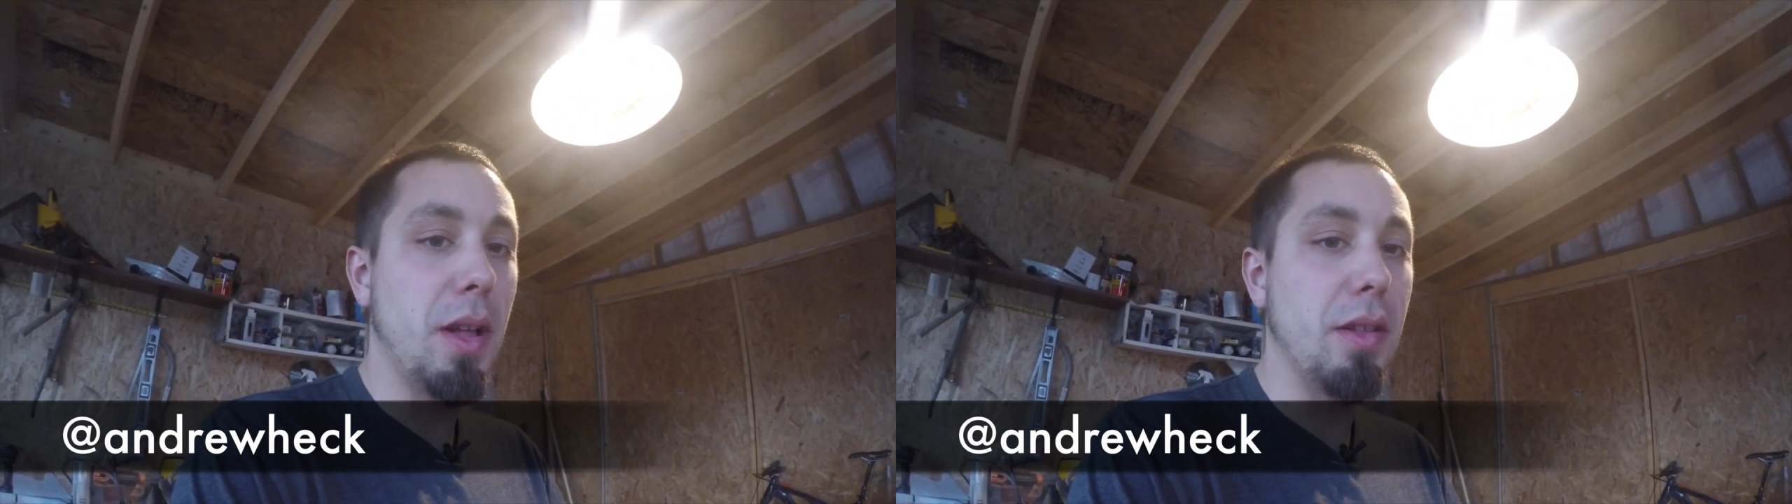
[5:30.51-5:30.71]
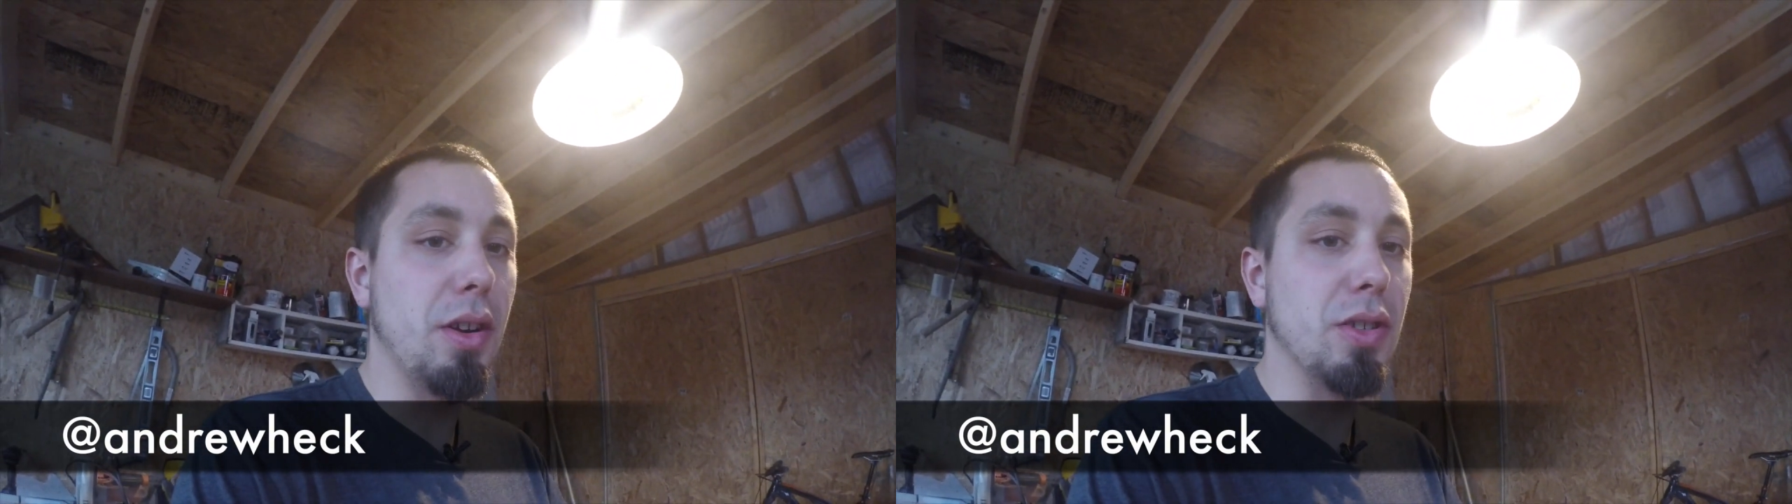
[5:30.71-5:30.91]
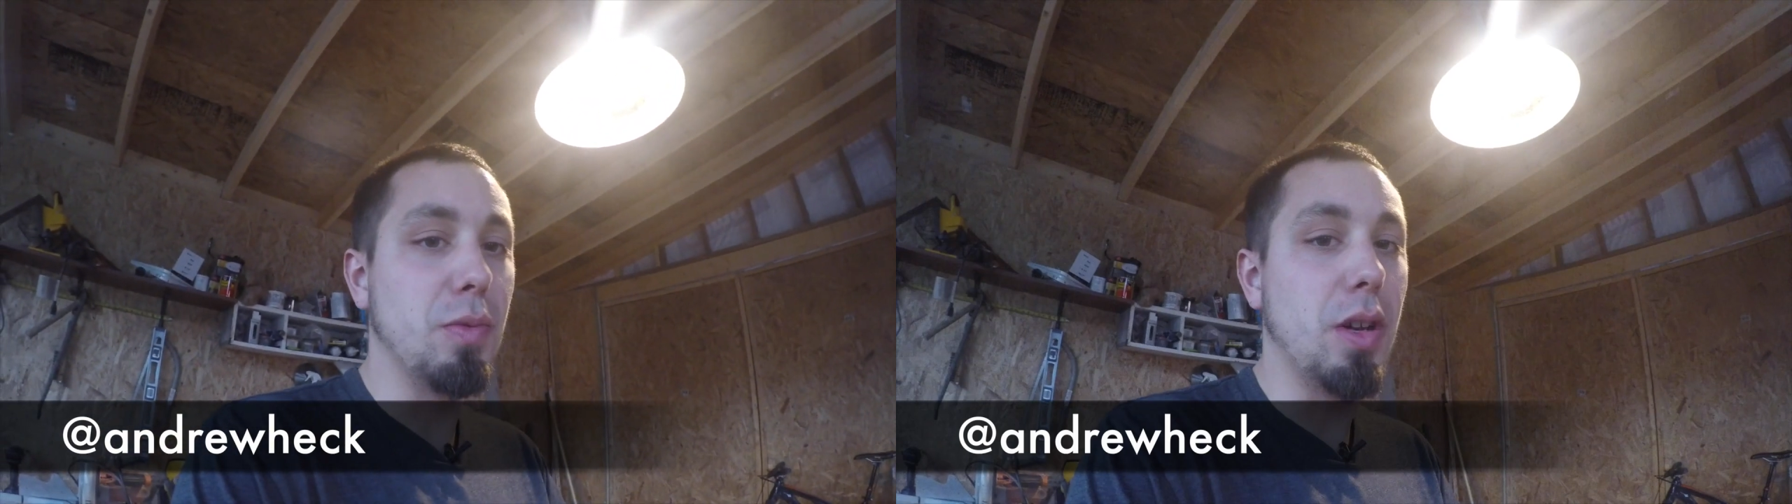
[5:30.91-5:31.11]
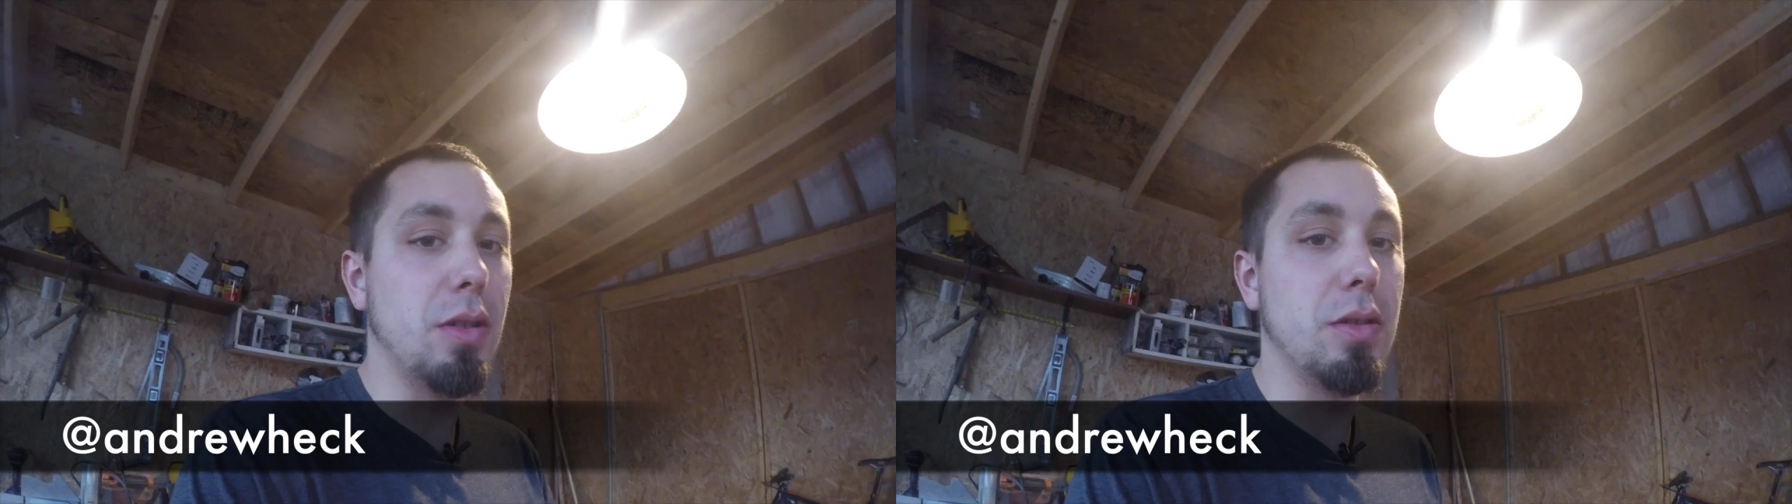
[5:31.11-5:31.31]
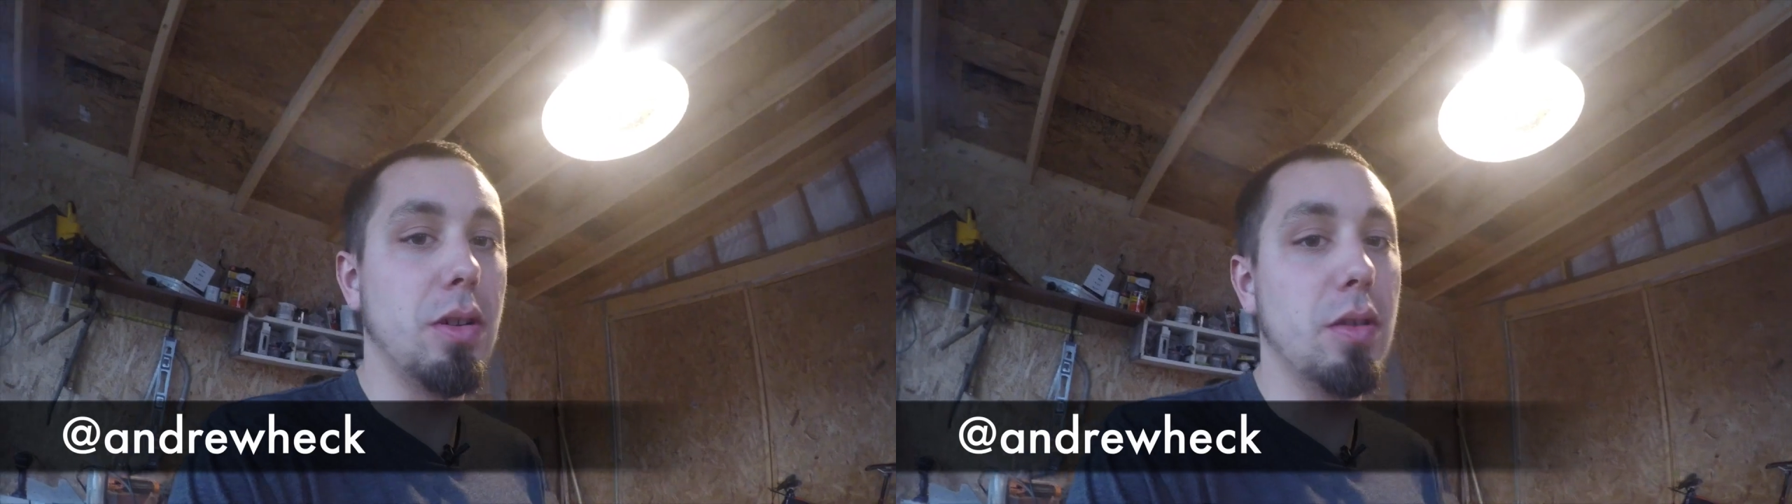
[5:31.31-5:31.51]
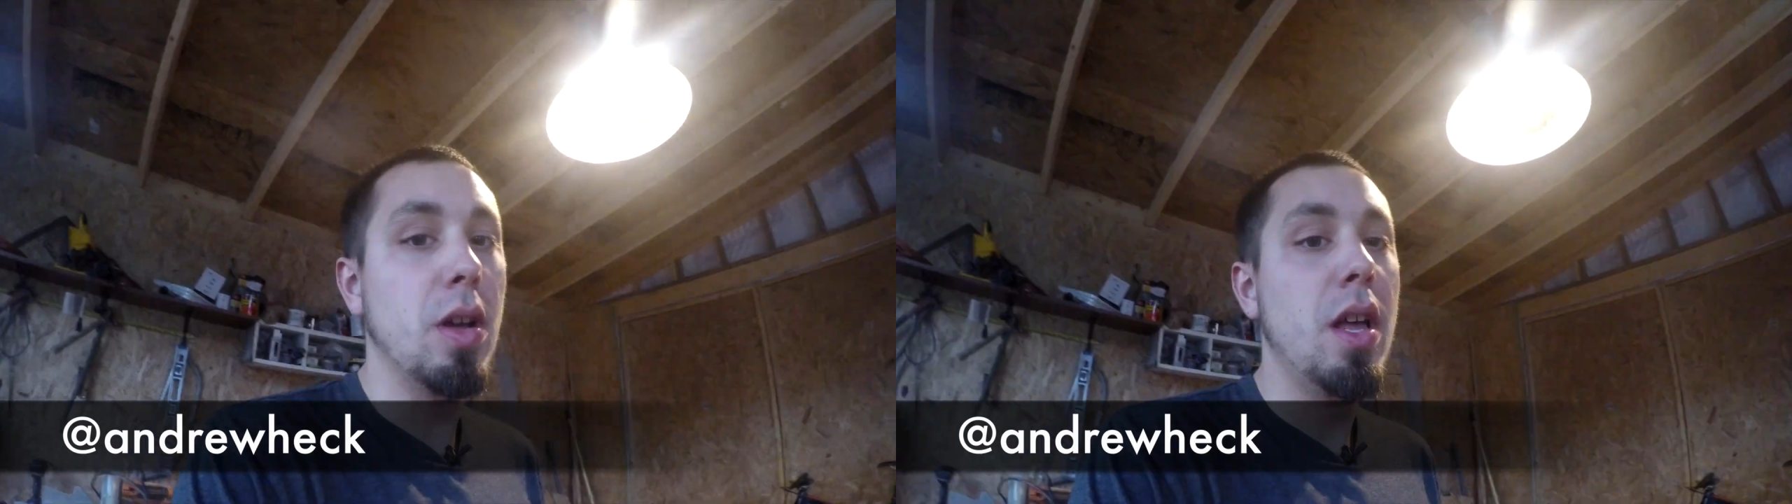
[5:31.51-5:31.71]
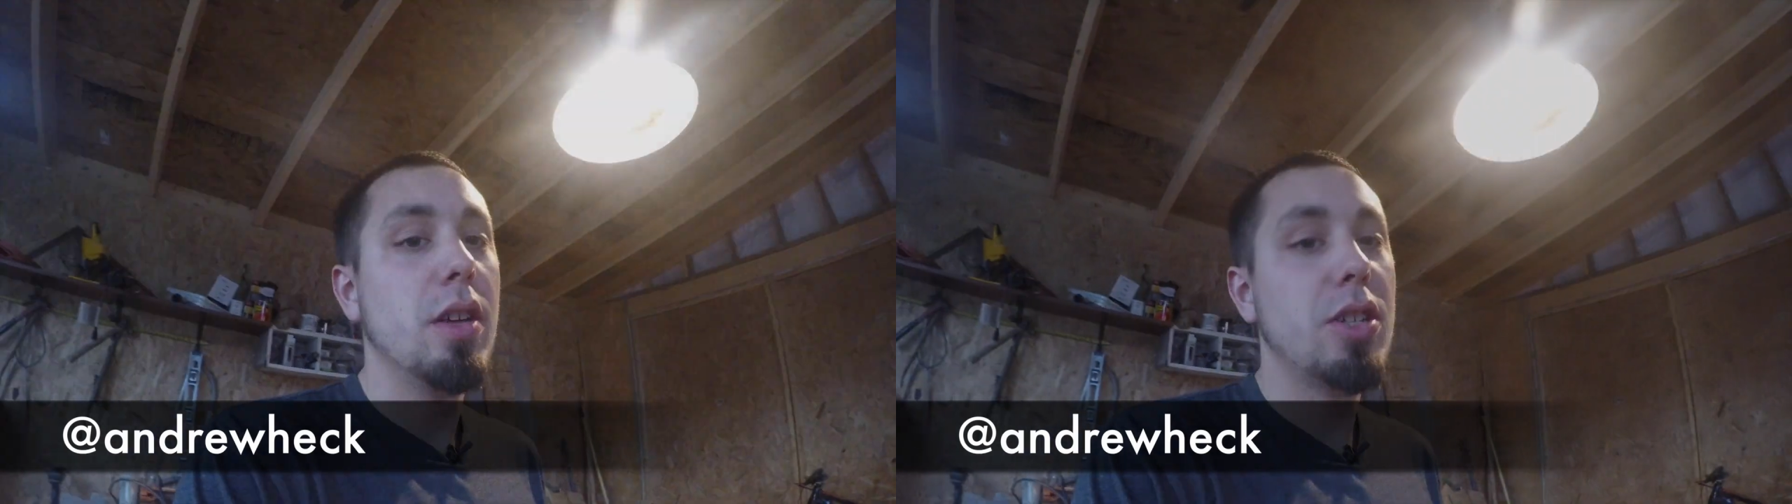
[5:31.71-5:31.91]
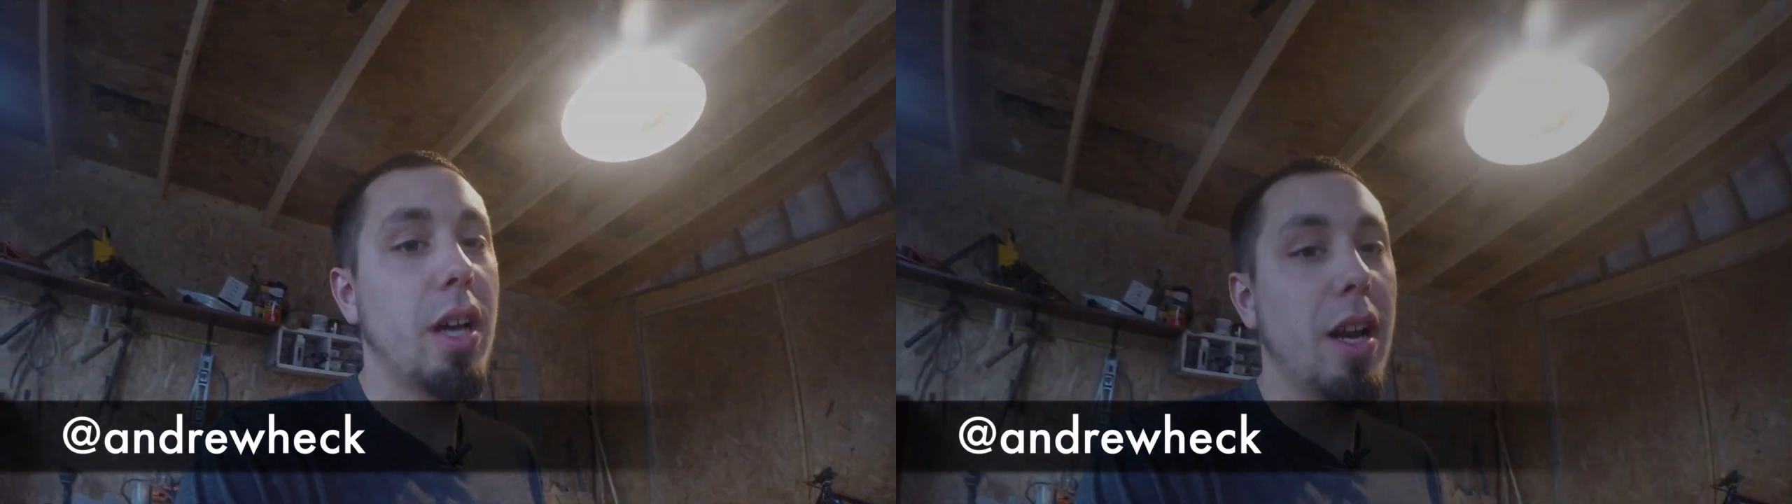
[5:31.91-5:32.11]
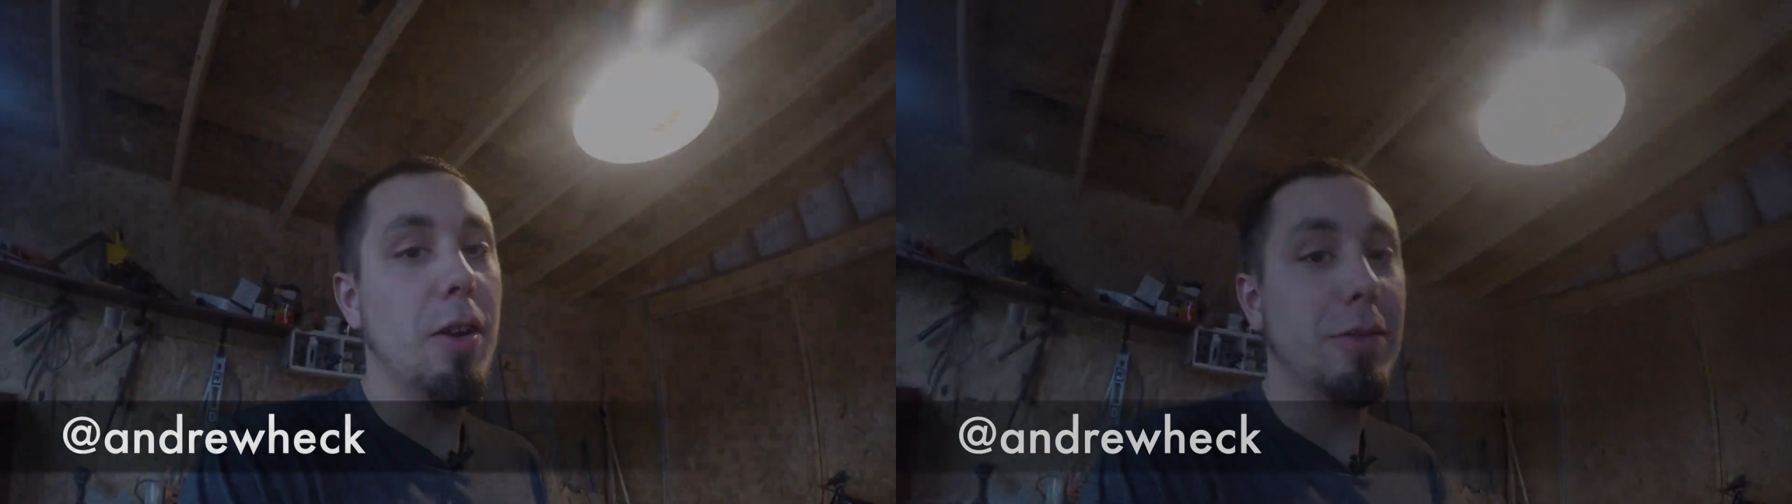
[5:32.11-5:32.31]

on there as well, so check it